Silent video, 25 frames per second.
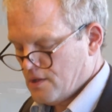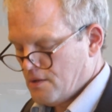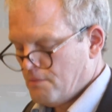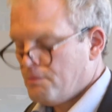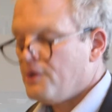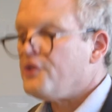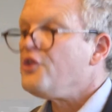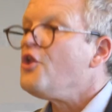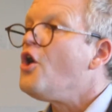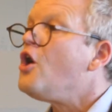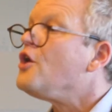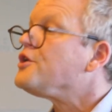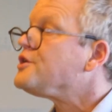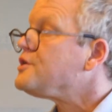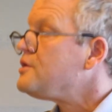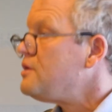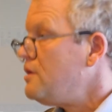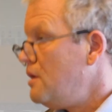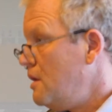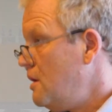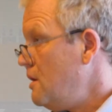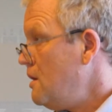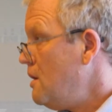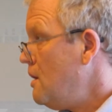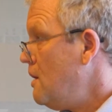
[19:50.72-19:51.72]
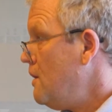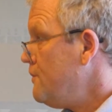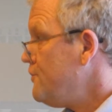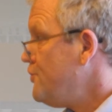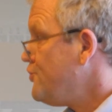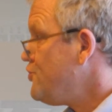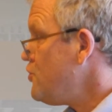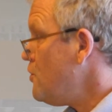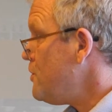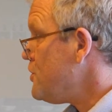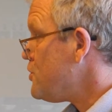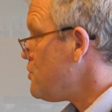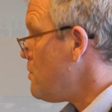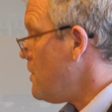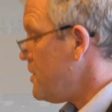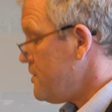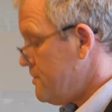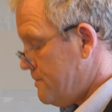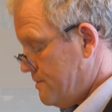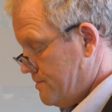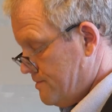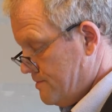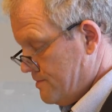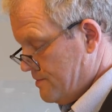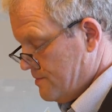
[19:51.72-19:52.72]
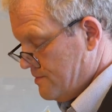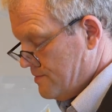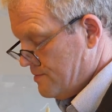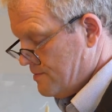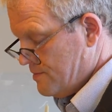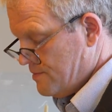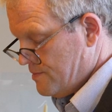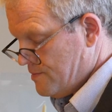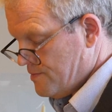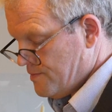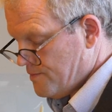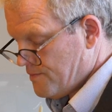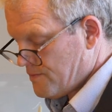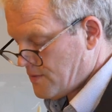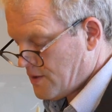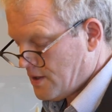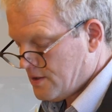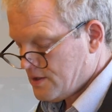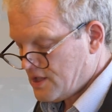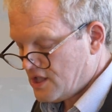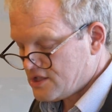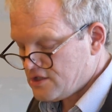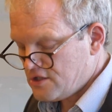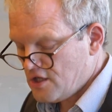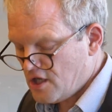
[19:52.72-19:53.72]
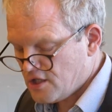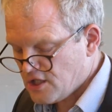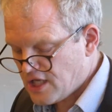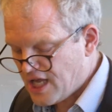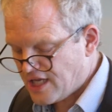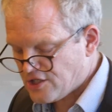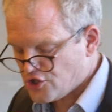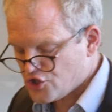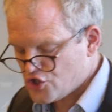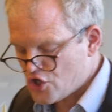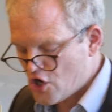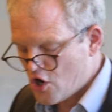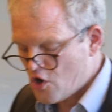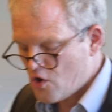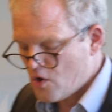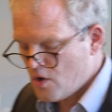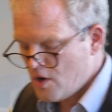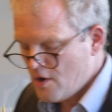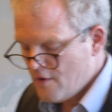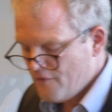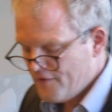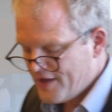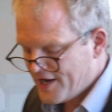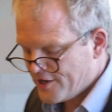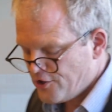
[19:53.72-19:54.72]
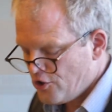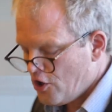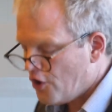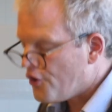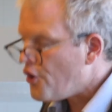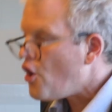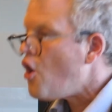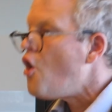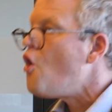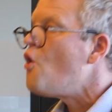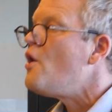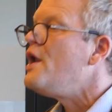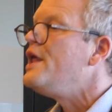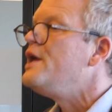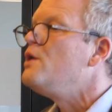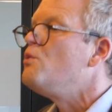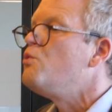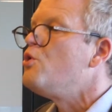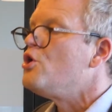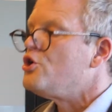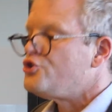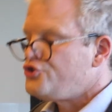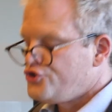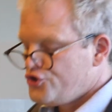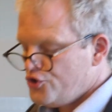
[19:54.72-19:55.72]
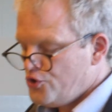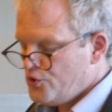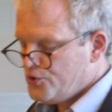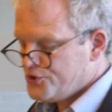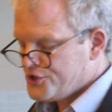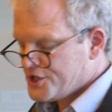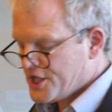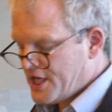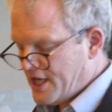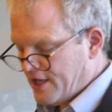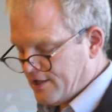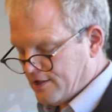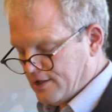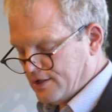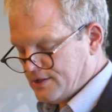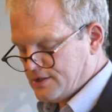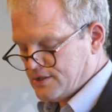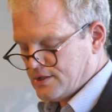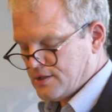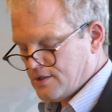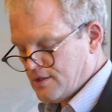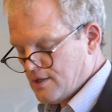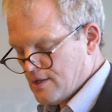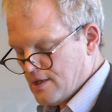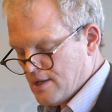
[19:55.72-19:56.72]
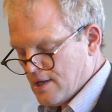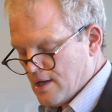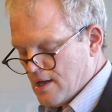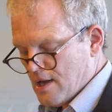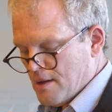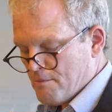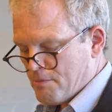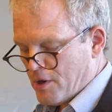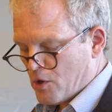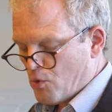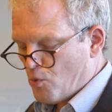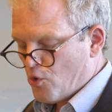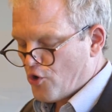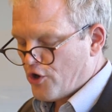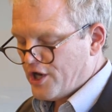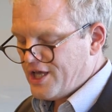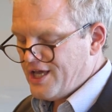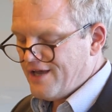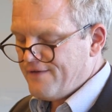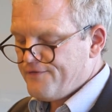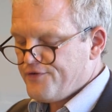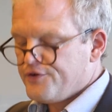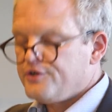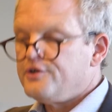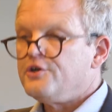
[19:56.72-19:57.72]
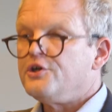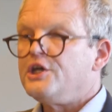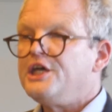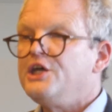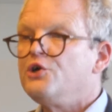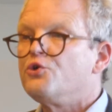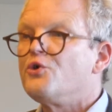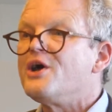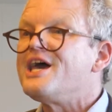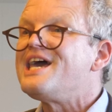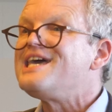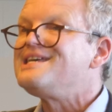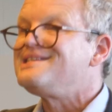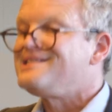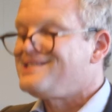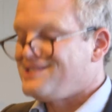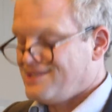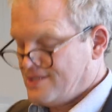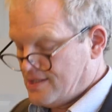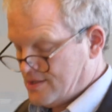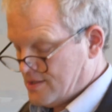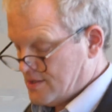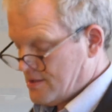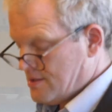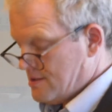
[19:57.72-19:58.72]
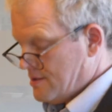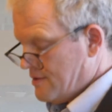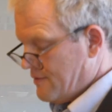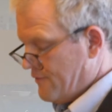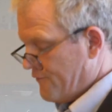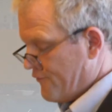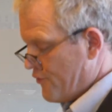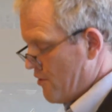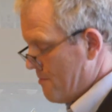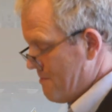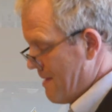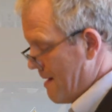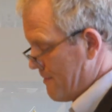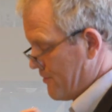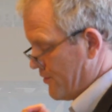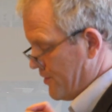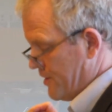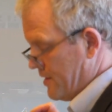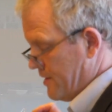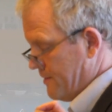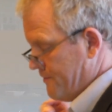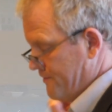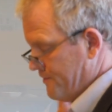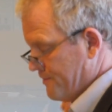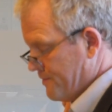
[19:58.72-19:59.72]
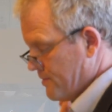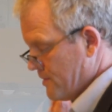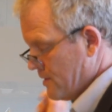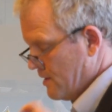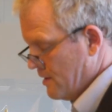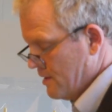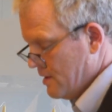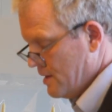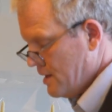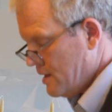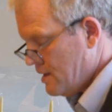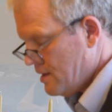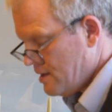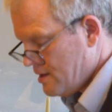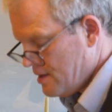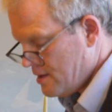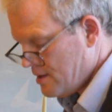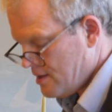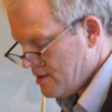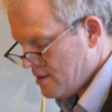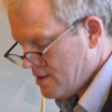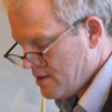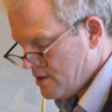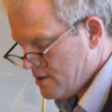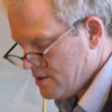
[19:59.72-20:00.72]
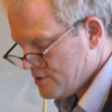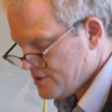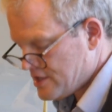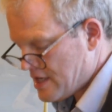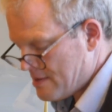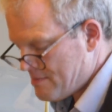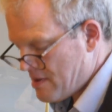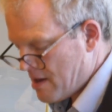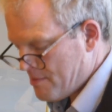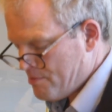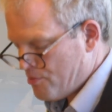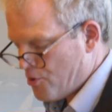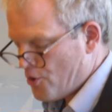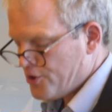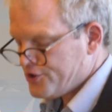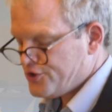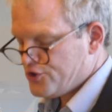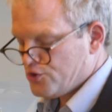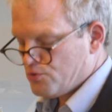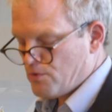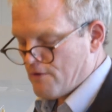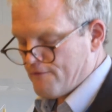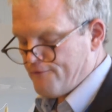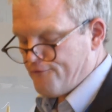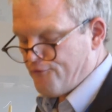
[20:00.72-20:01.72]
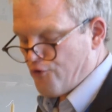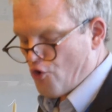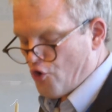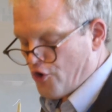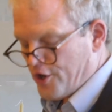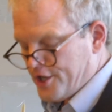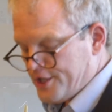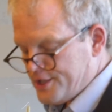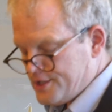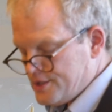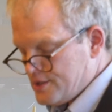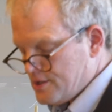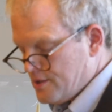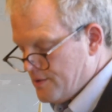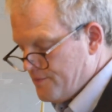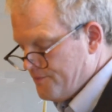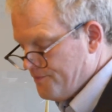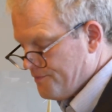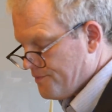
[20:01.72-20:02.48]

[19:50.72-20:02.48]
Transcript: but not the Jewish one. Does not that show that not only were Jews killed, but were even erased from memory? Semah points to a void